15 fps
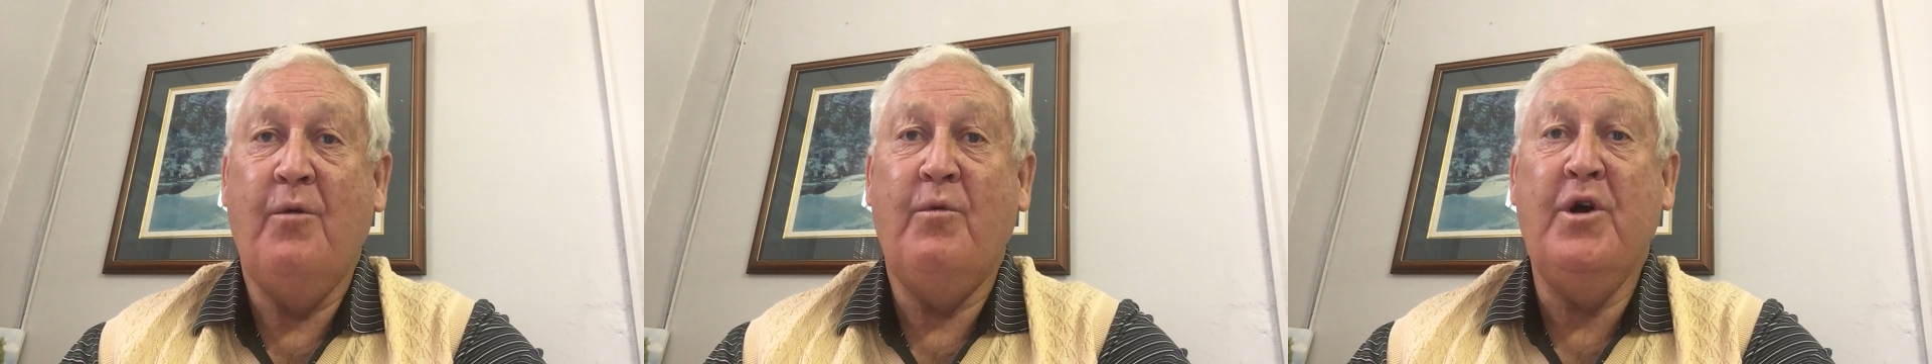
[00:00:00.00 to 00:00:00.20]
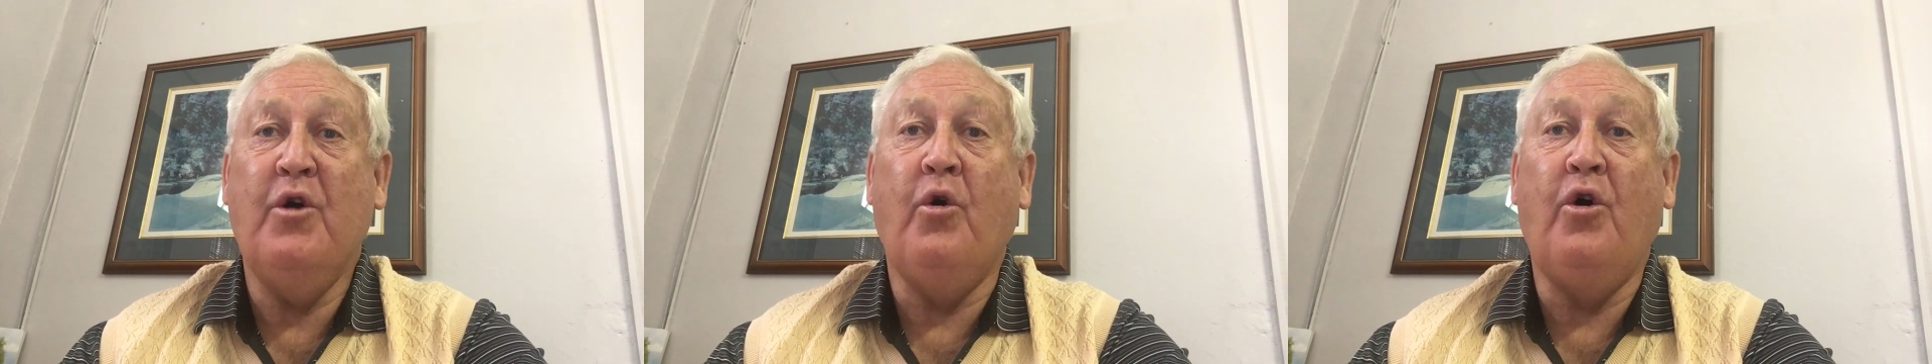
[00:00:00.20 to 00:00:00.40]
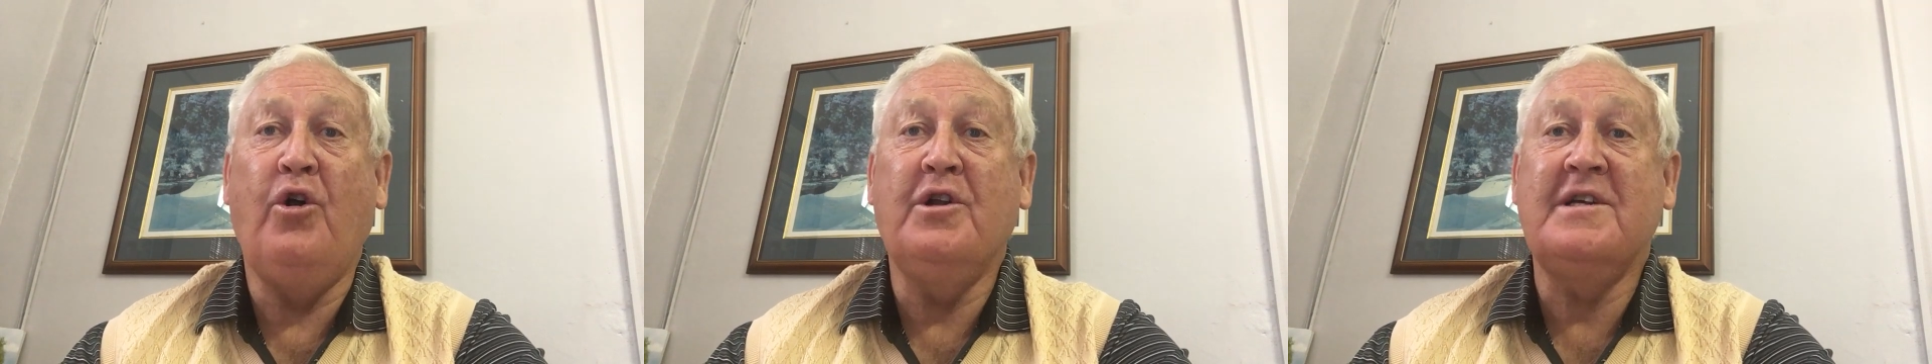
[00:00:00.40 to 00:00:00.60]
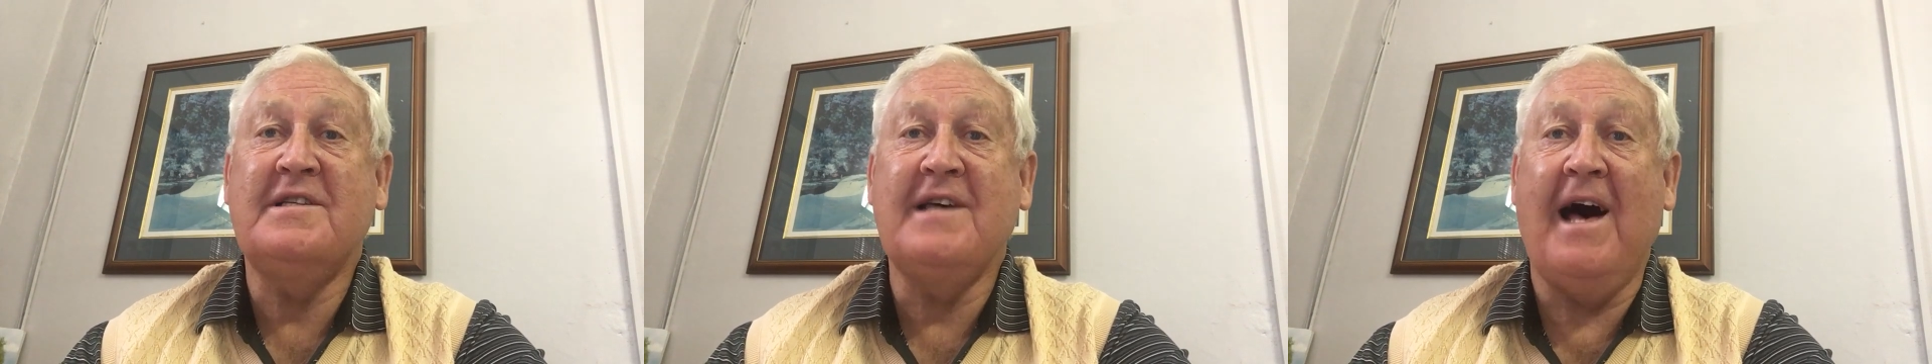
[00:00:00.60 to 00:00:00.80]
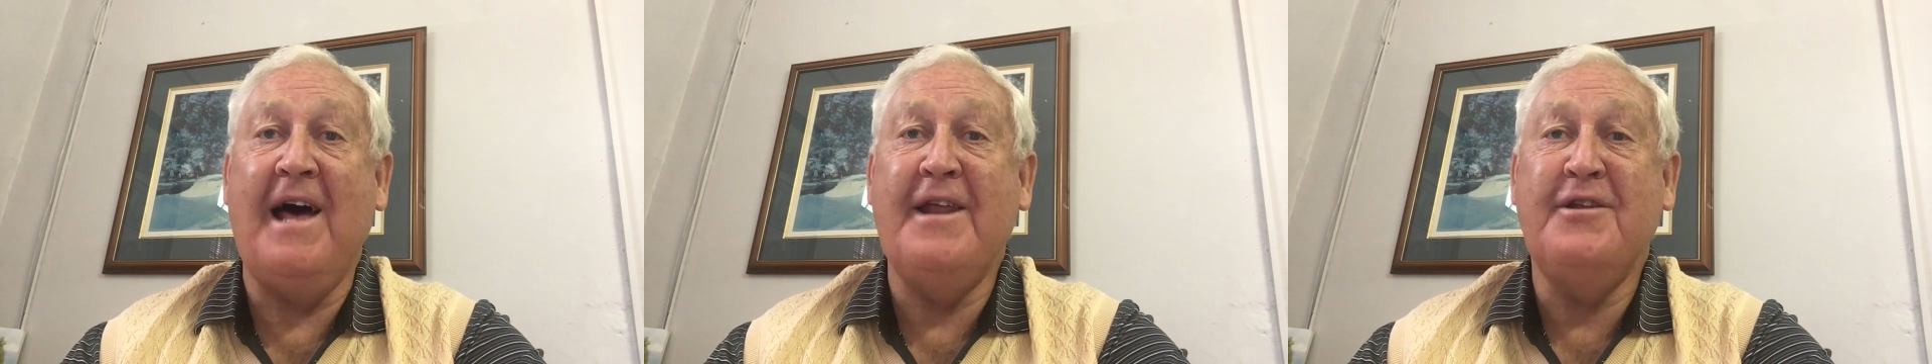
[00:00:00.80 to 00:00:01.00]
We all
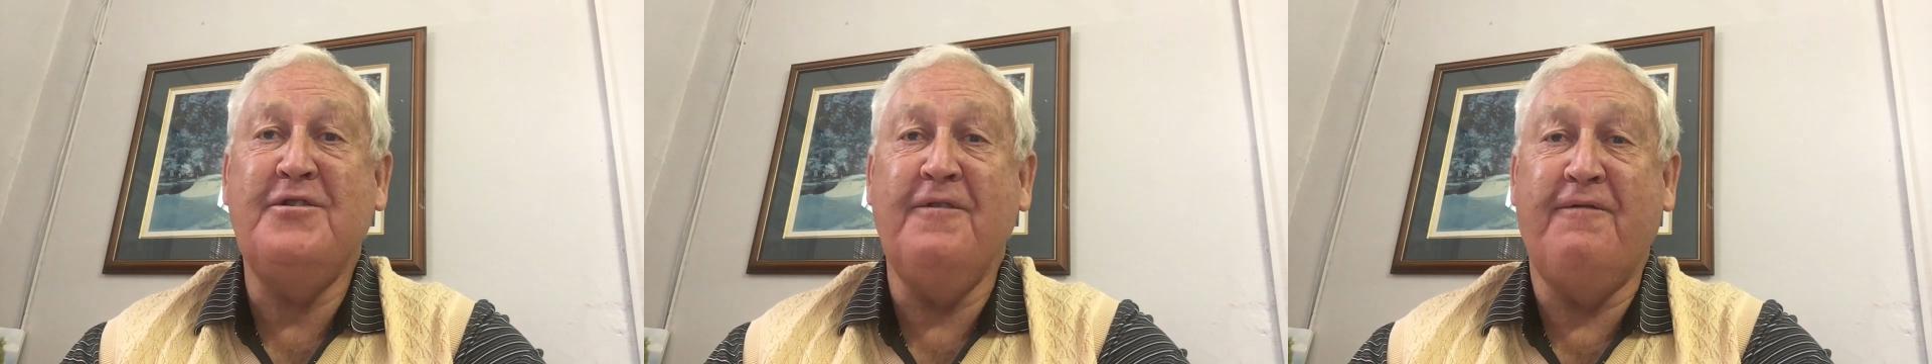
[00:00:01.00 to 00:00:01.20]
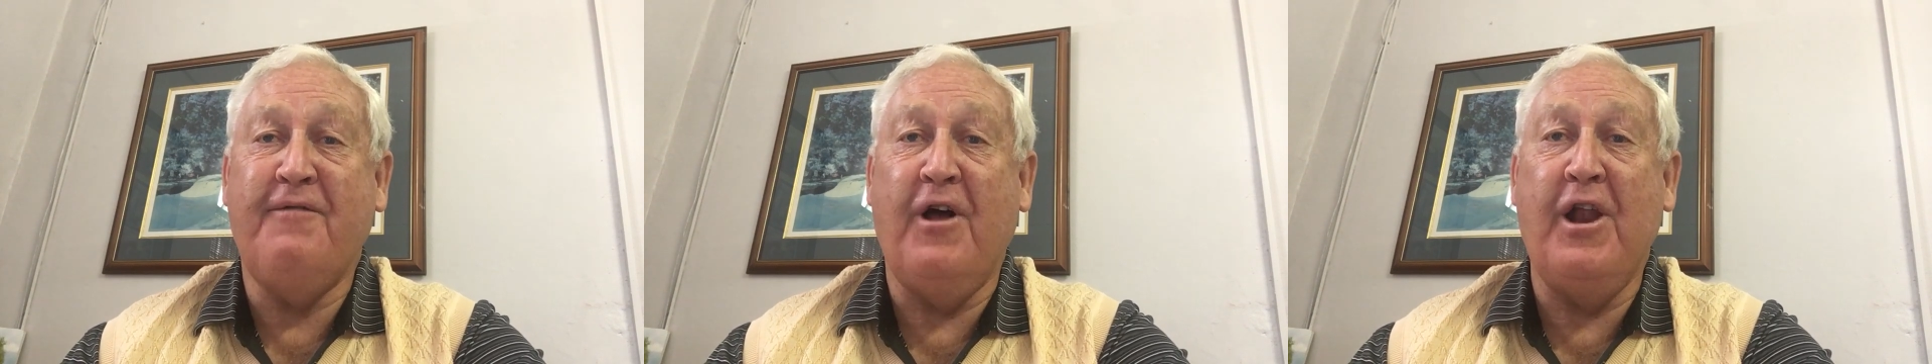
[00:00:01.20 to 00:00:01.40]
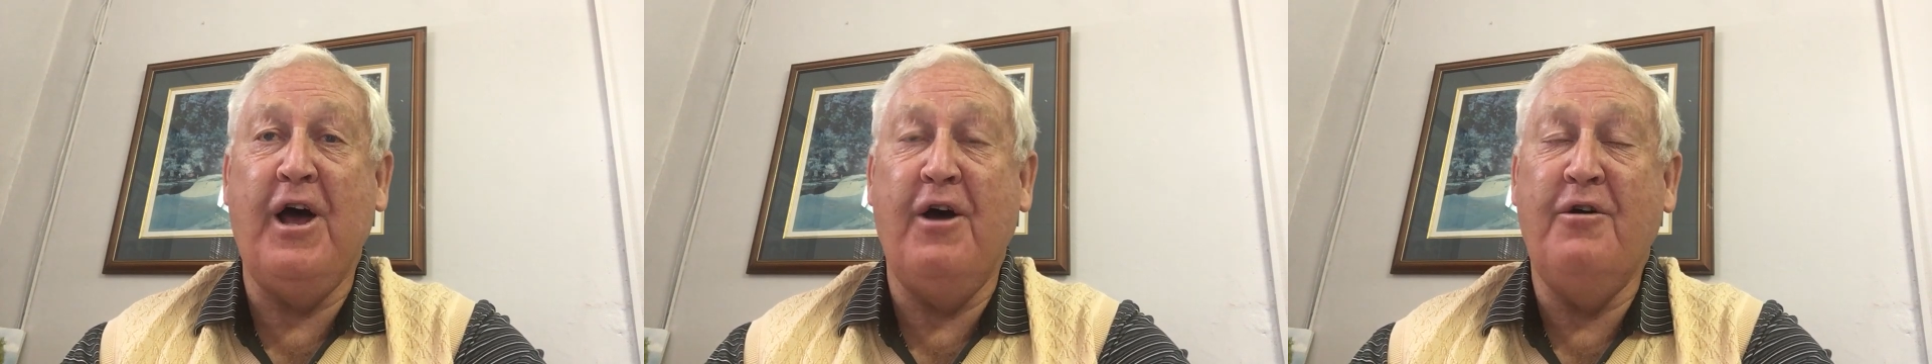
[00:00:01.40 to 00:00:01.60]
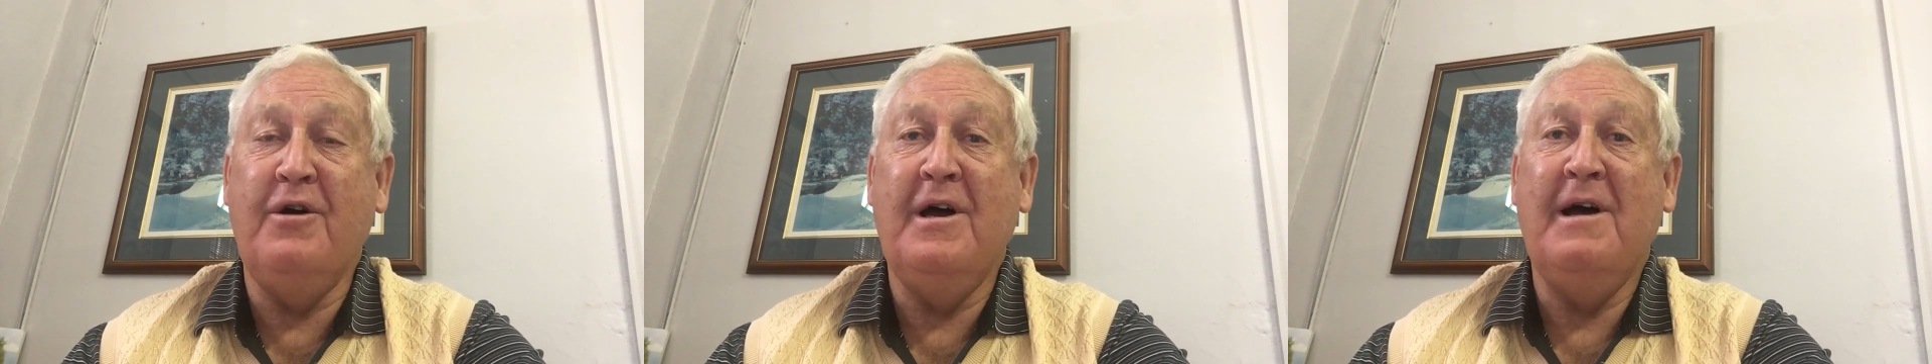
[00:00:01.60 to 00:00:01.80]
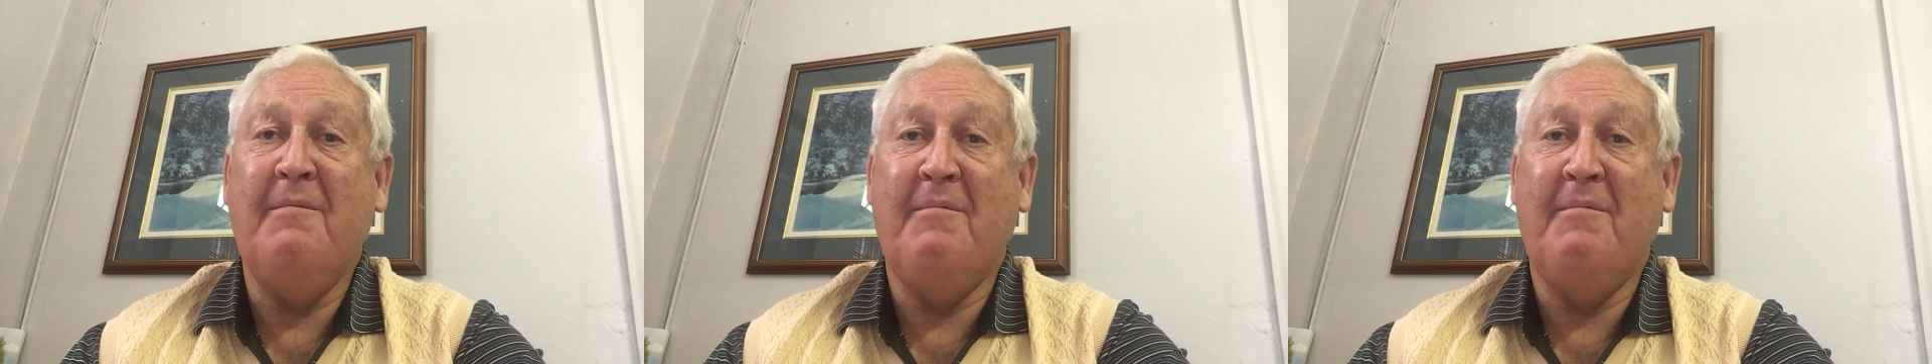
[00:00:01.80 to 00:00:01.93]
decided to follow